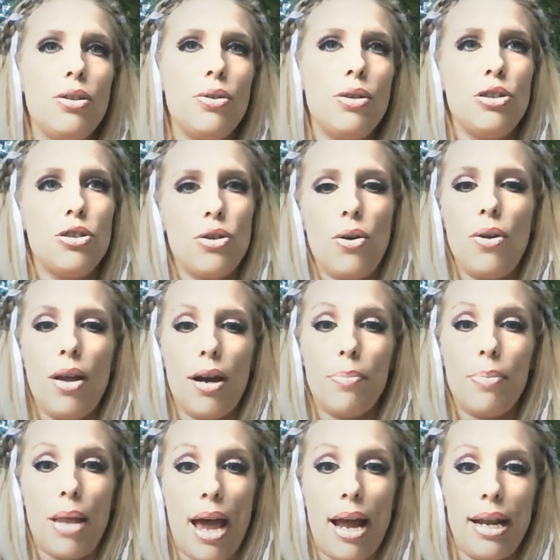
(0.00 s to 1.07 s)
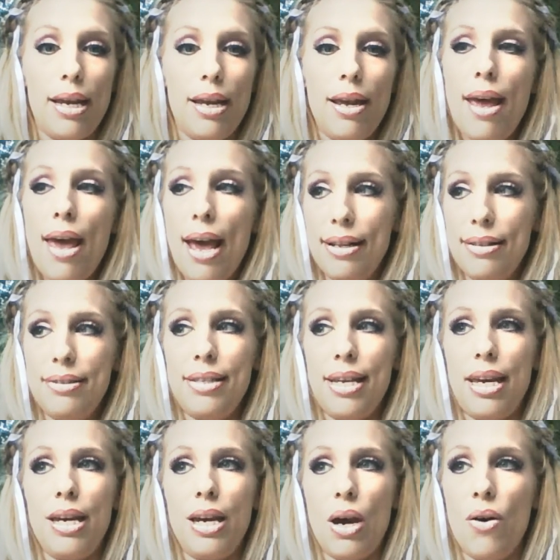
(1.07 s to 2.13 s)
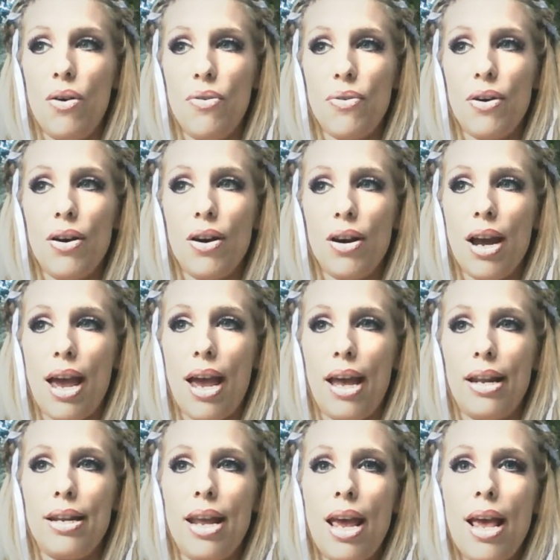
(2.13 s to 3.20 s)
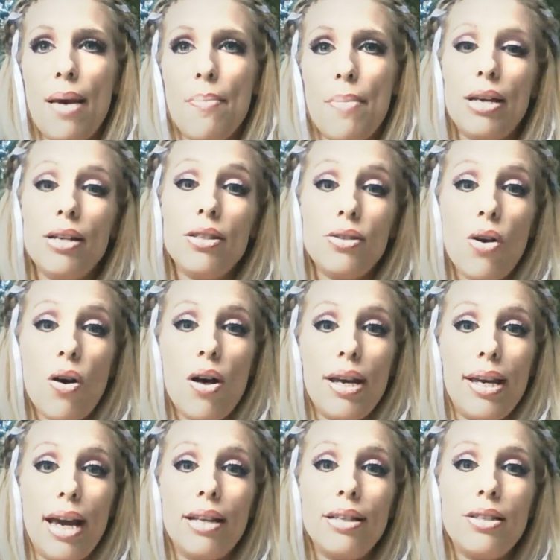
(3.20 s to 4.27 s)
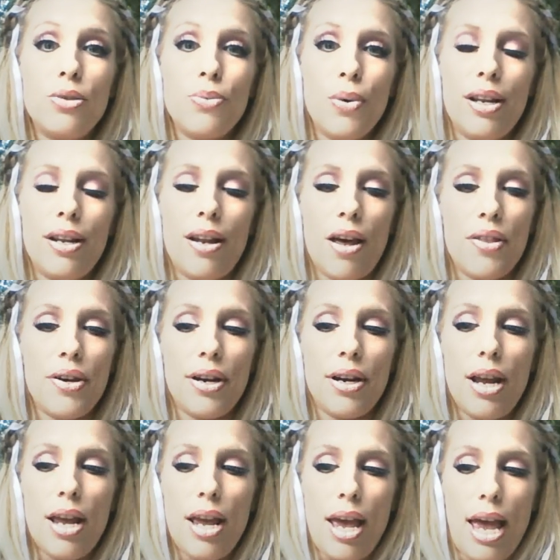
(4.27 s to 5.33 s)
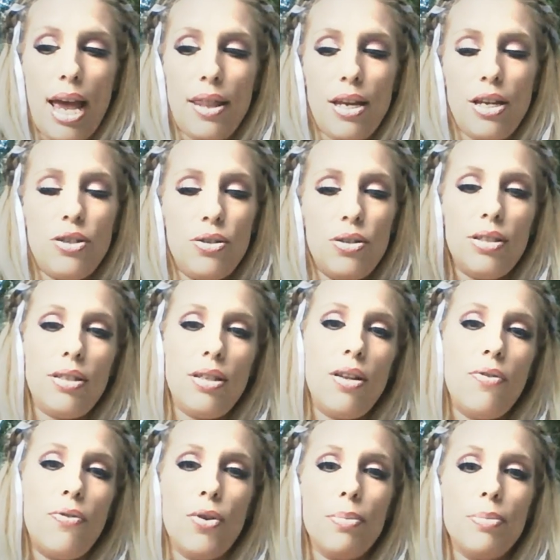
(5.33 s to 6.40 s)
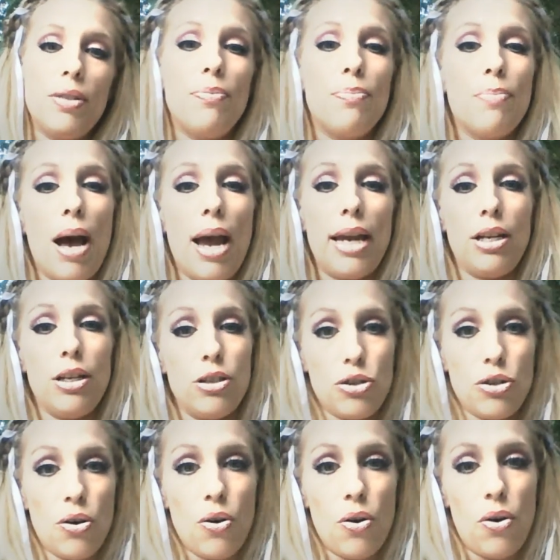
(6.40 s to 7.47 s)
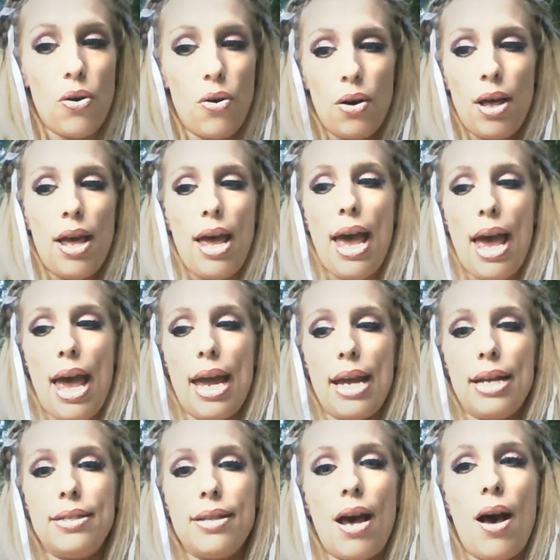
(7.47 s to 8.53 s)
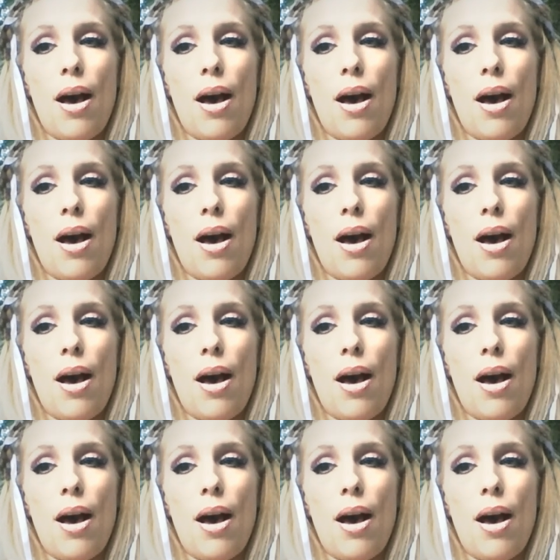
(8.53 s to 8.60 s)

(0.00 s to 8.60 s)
to control our planet and take over and make us all against one another, and they do this in the forms of mind control, and